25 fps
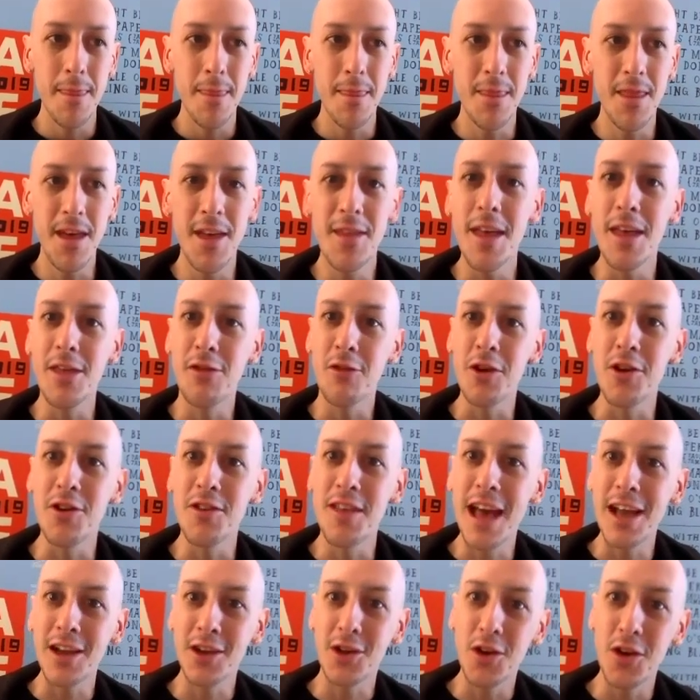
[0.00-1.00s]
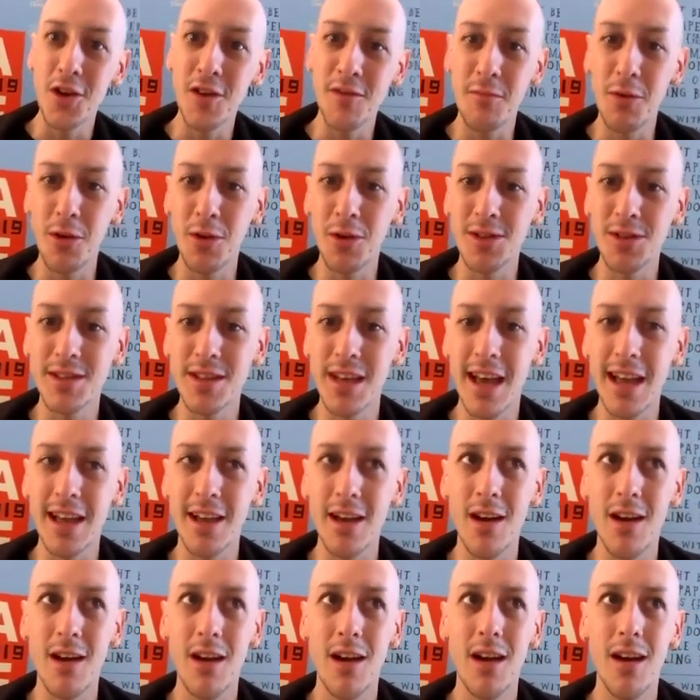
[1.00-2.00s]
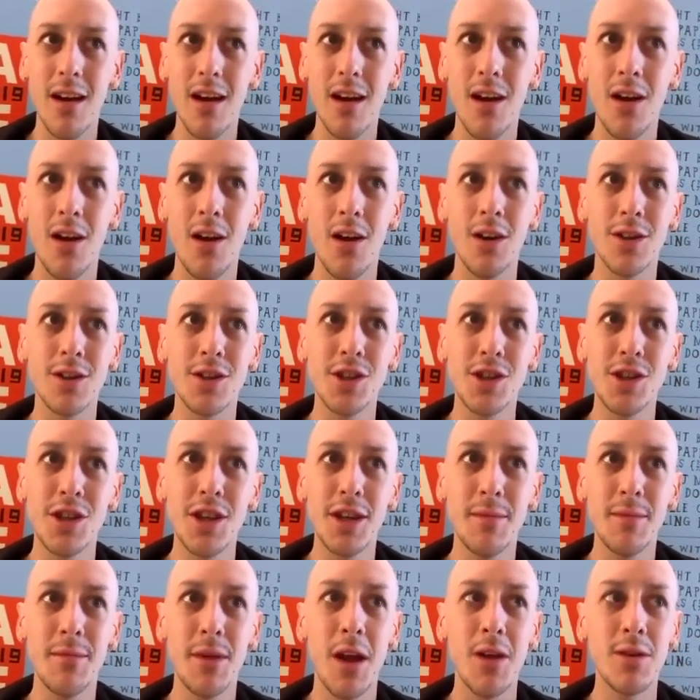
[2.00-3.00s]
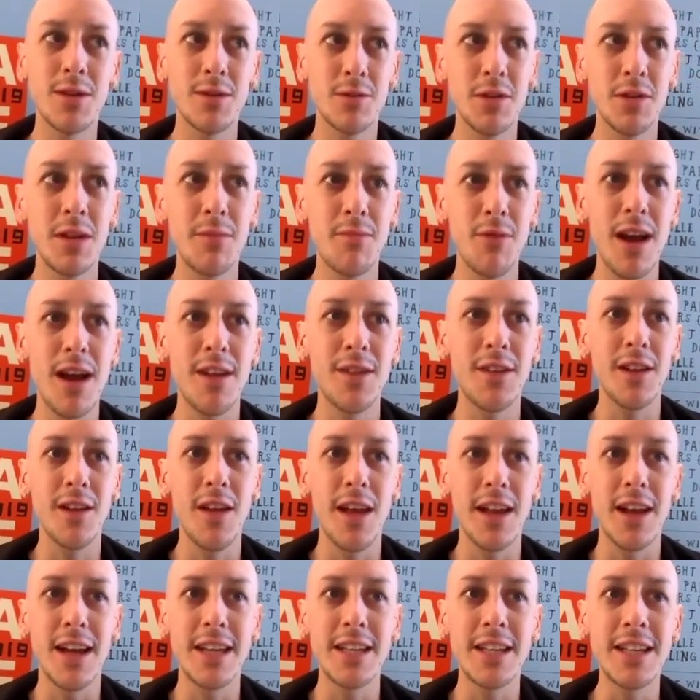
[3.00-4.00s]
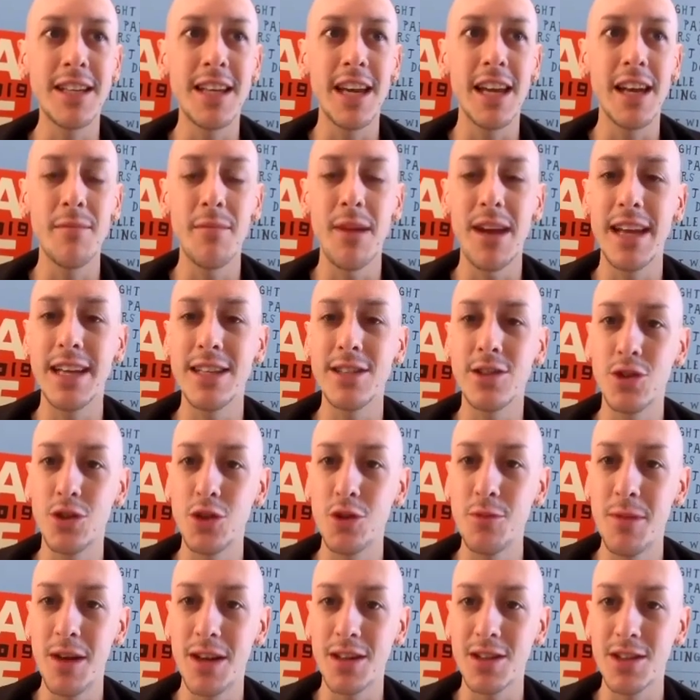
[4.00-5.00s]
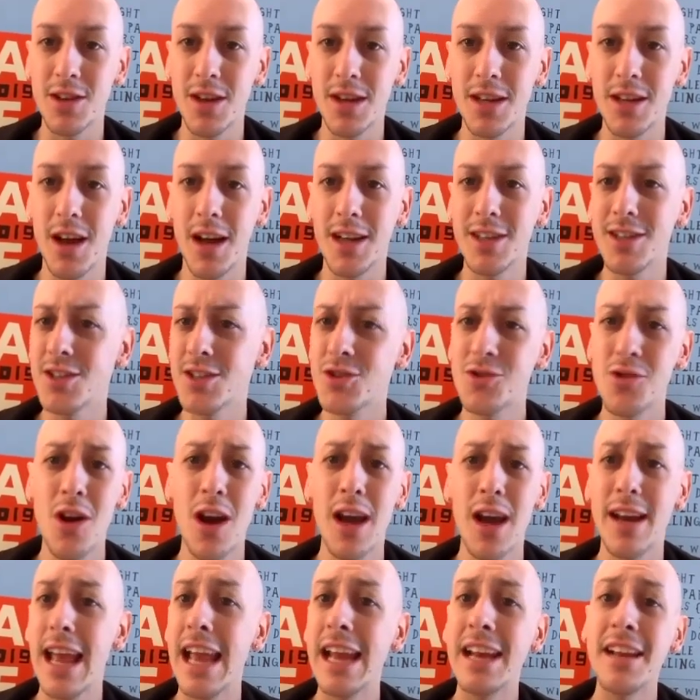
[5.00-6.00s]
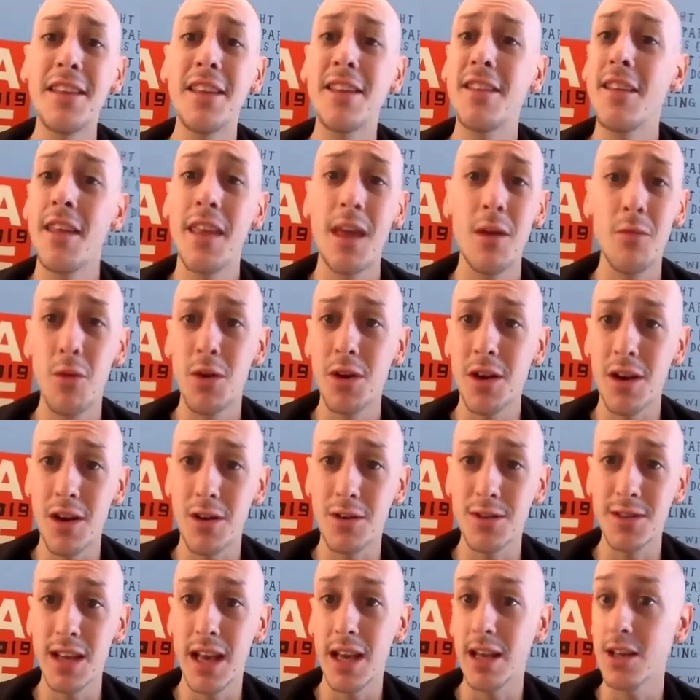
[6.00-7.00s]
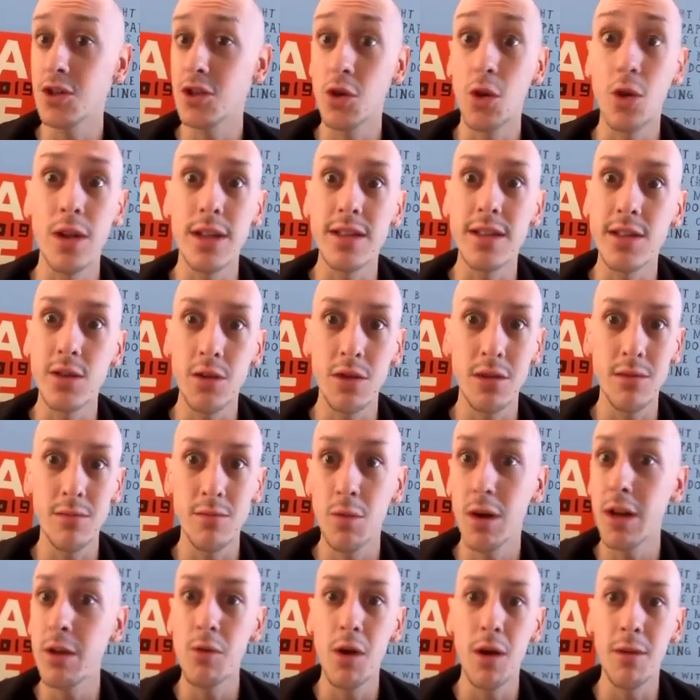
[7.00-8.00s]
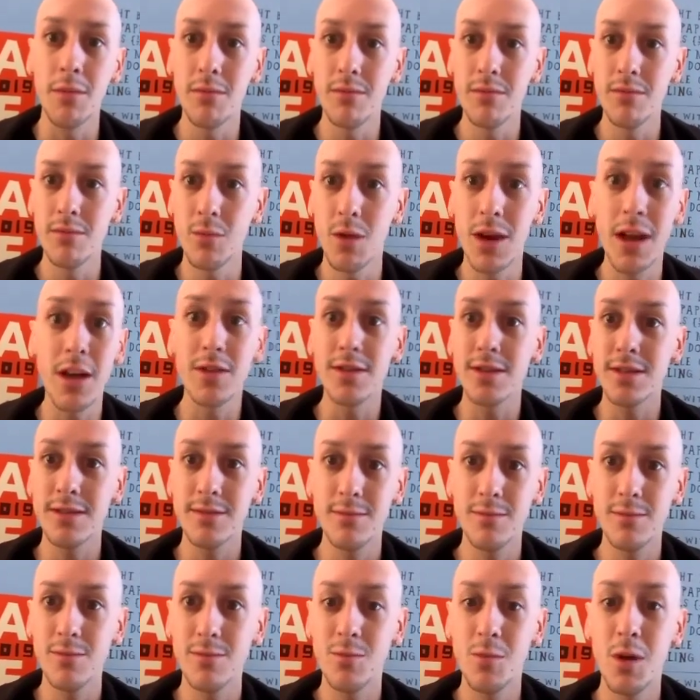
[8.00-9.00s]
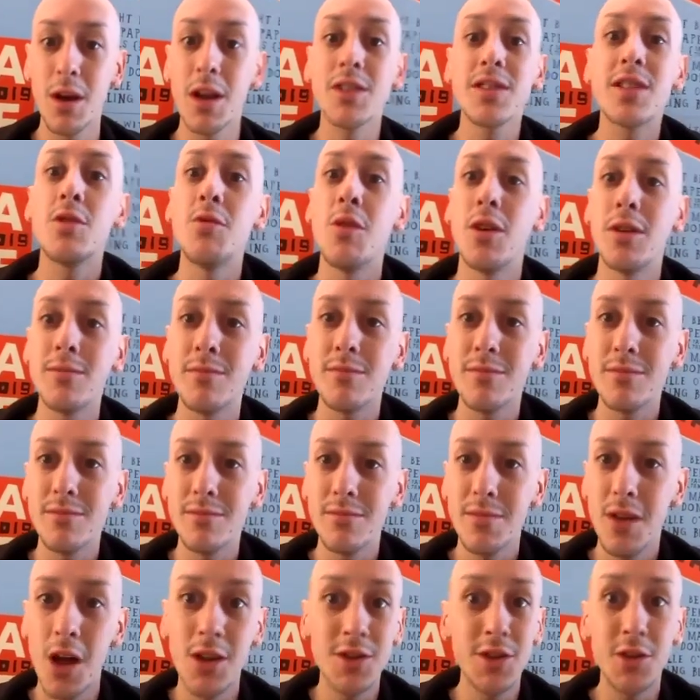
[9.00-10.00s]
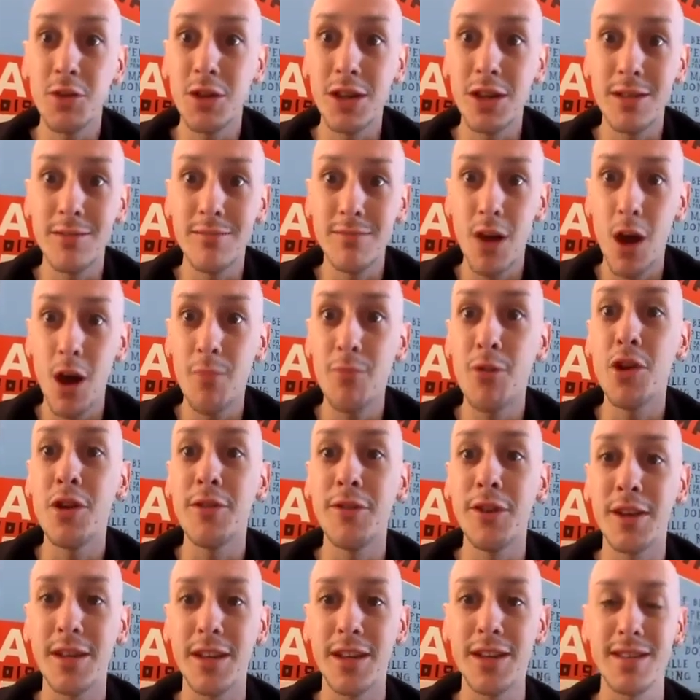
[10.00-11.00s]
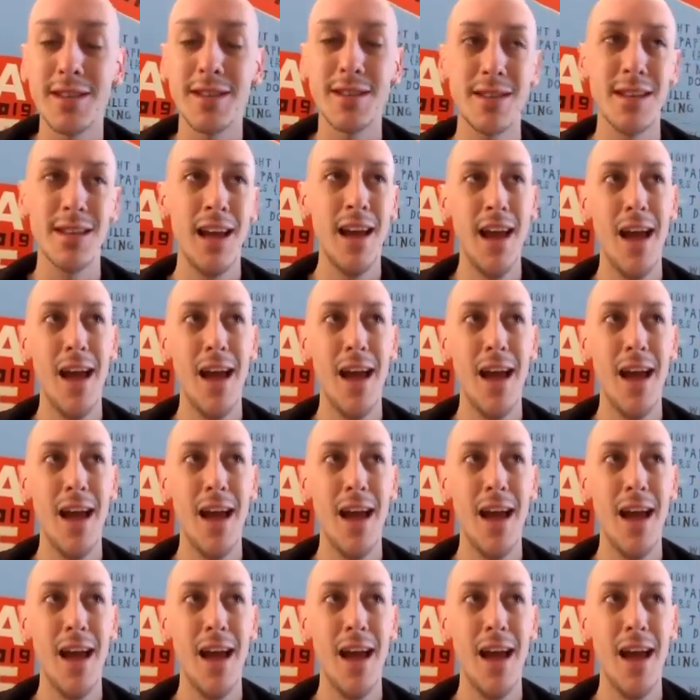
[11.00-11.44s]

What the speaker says: then they throw you that curveball, and it's like, oh shit. But I was really proud that like I didn't get in my head too much, and I just tried anything that they wanted. I was like, sure, let's do it. What do you want? What else? What else do you want? I'll do it. I'll prove it, because